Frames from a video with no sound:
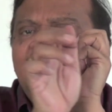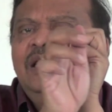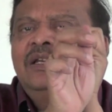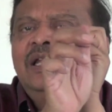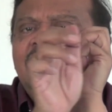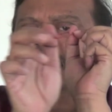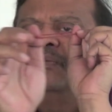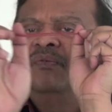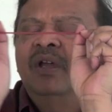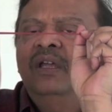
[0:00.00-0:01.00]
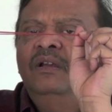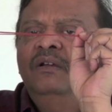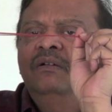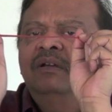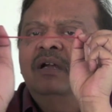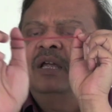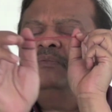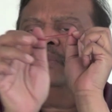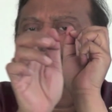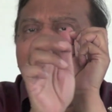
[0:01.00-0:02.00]
it takes a very little
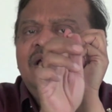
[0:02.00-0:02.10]
time